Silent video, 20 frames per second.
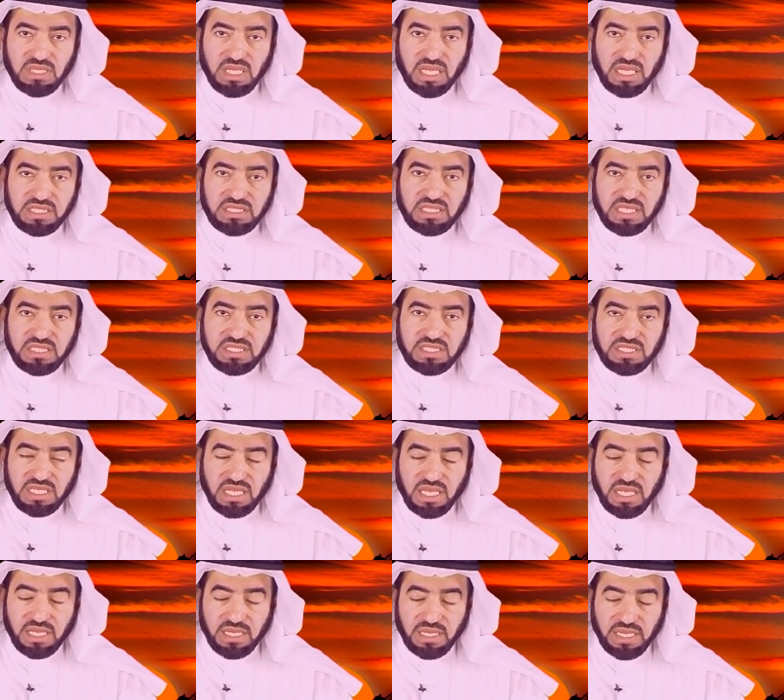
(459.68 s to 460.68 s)
it is
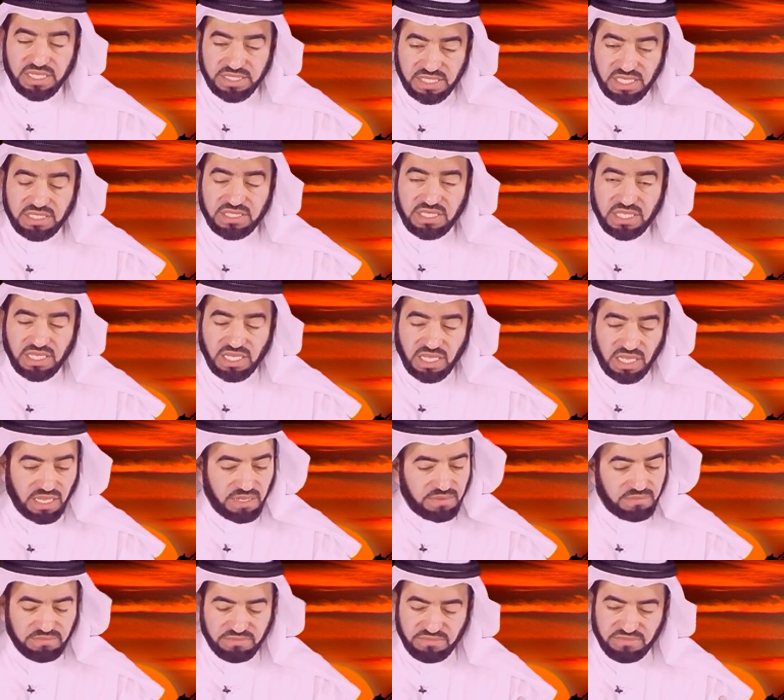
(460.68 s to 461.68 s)
uh, a city
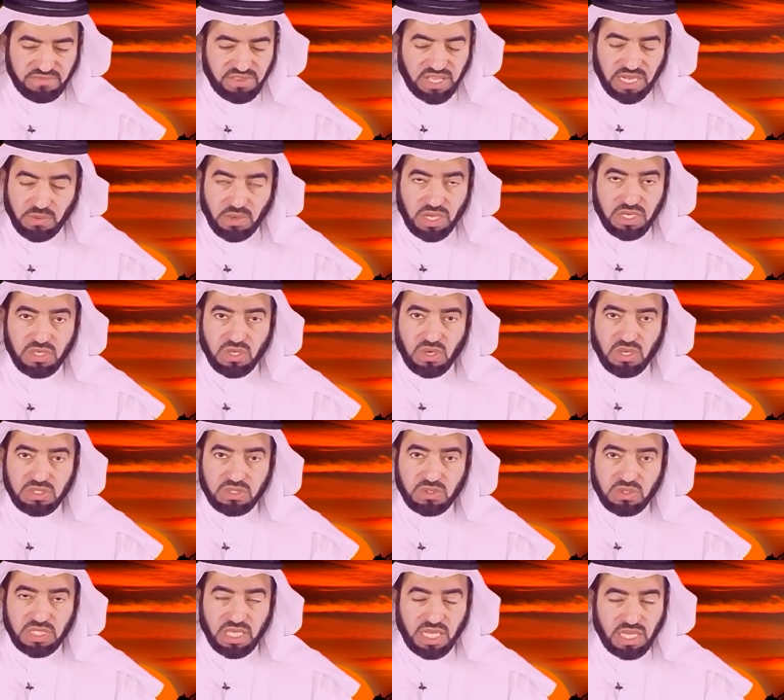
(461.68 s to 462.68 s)
uh, very well known
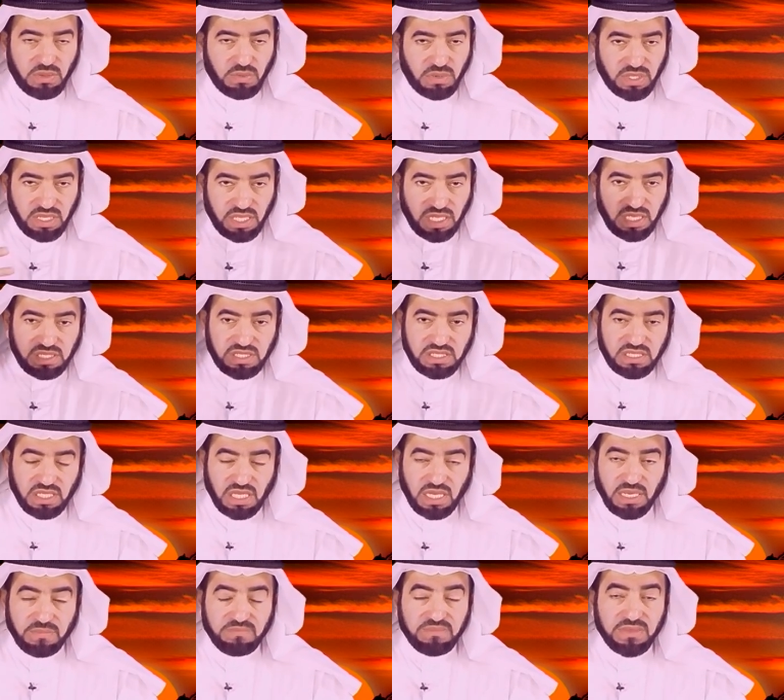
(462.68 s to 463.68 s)
today with its
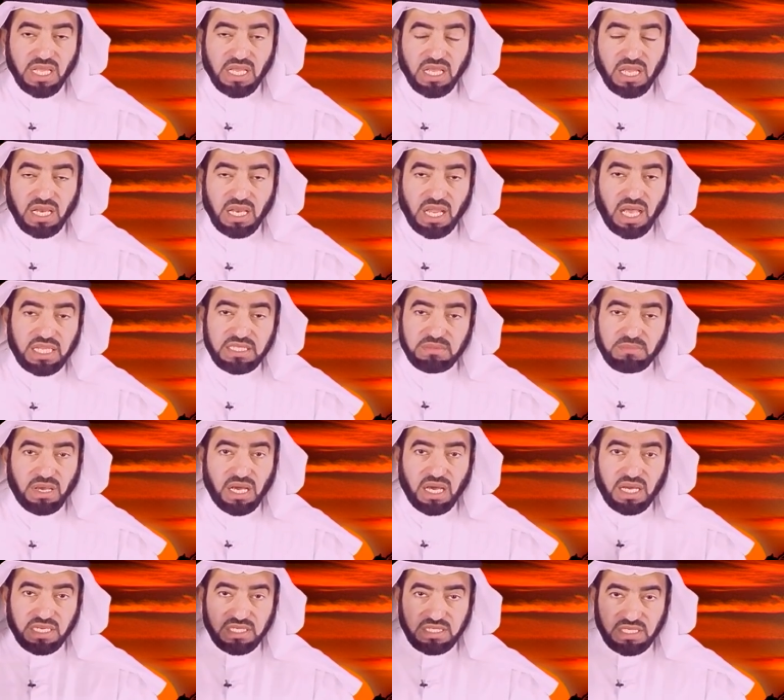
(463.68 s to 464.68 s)
uh,
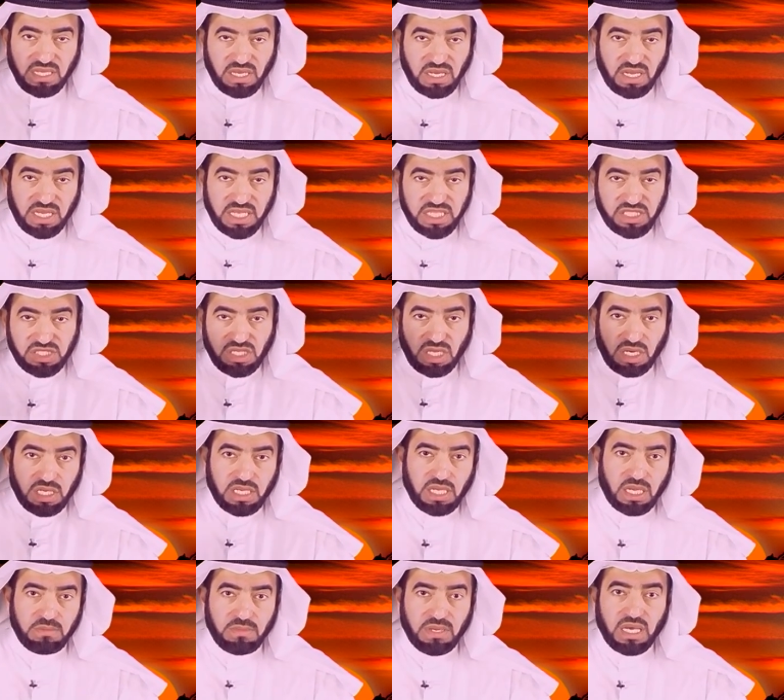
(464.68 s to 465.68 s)
landmarks, uh,
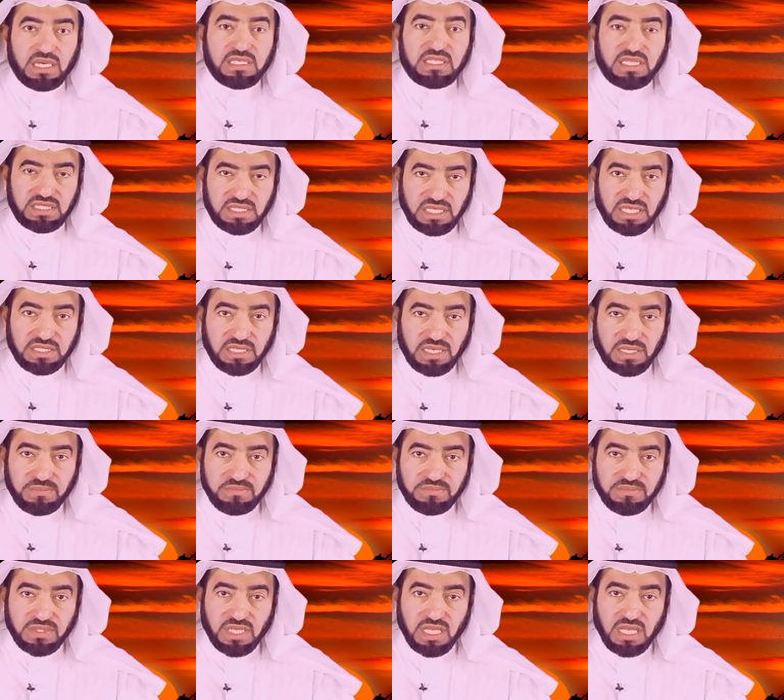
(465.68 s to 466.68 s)
historical marks, et cetera.
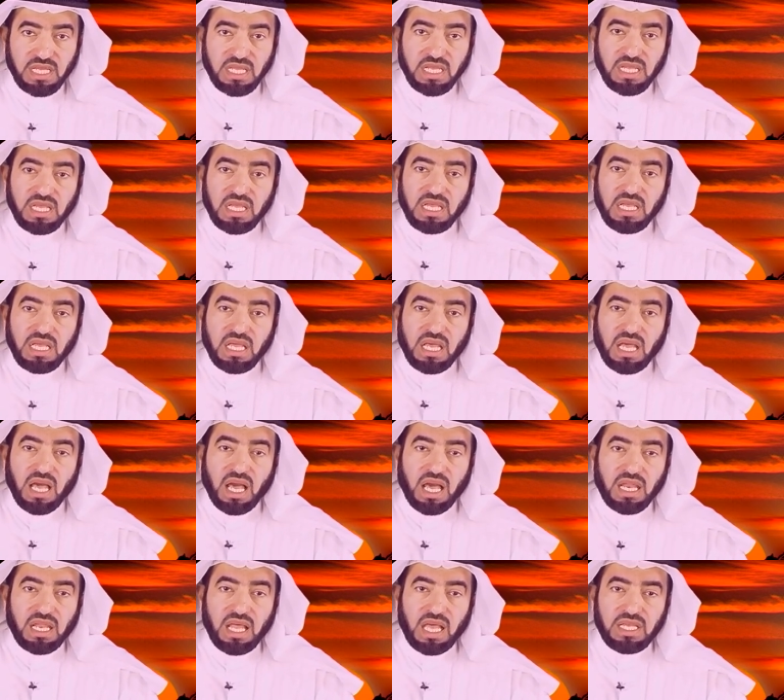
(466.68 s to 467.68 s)

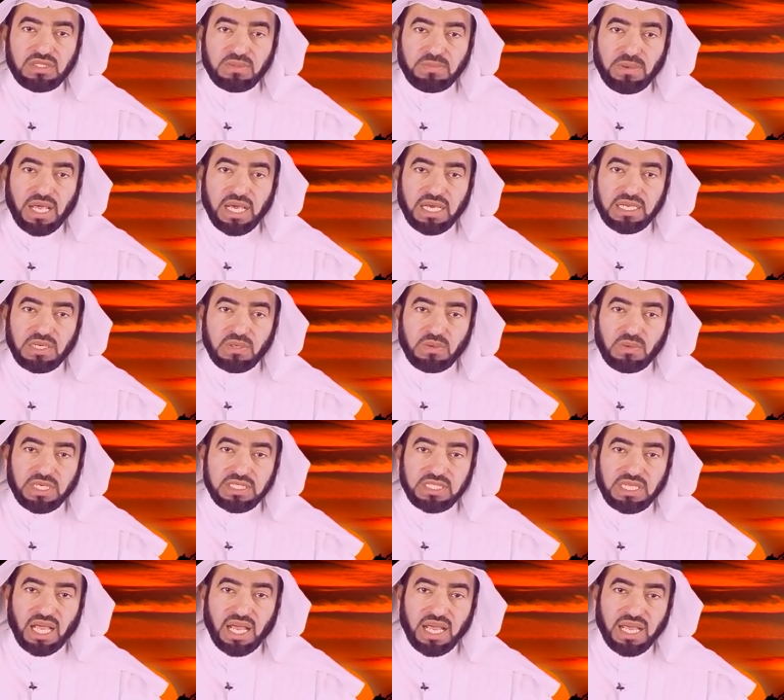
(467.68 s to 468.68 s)
Allah Subhanahu Wa
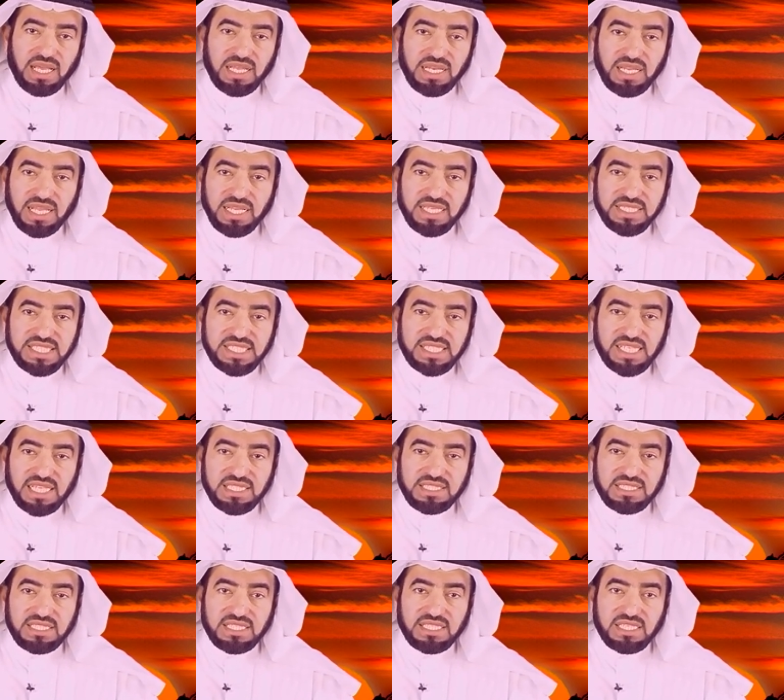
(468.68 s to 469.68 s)
Taala
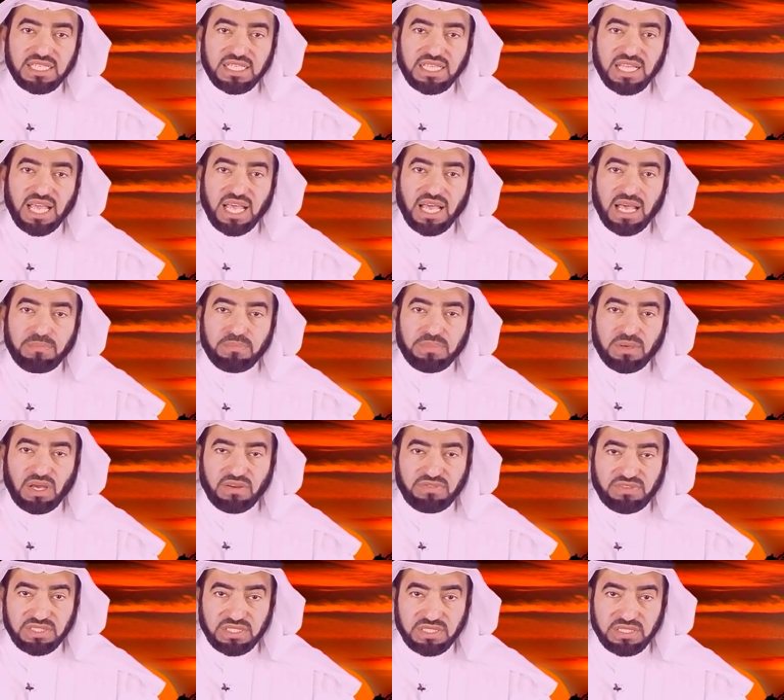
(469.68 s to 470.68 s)
sent a
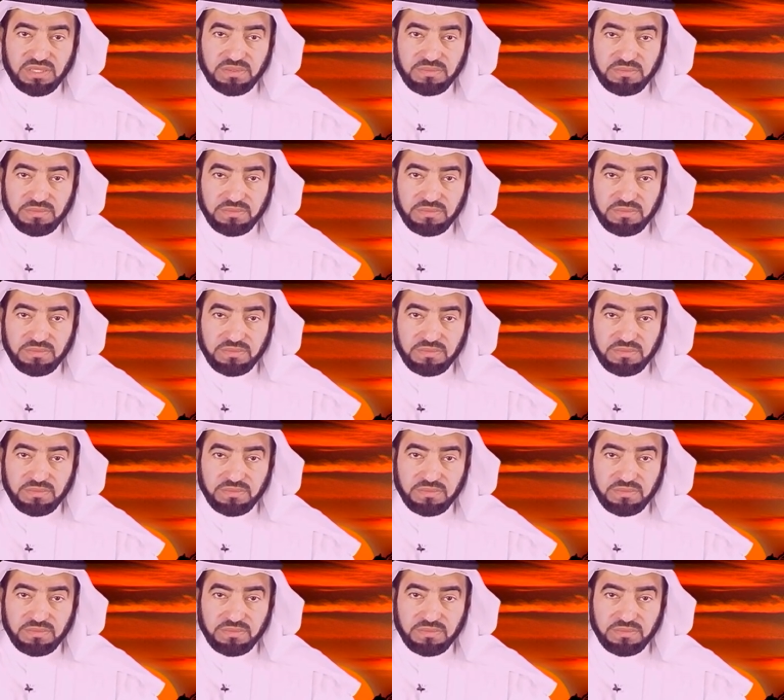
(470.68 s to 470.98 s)
prophet.